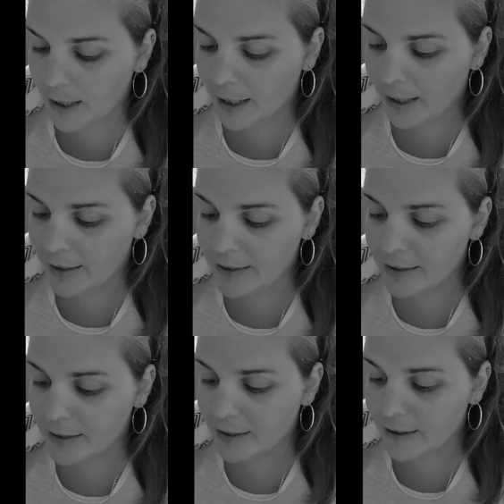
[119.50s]

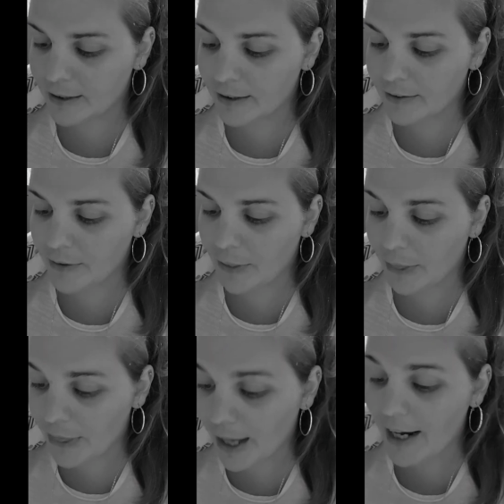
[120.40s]
and
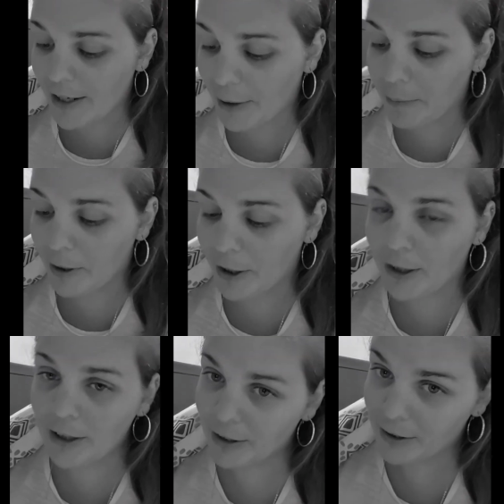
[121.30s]
that
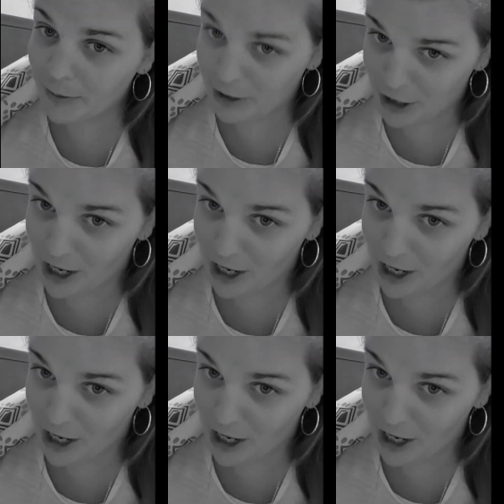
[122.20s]
number was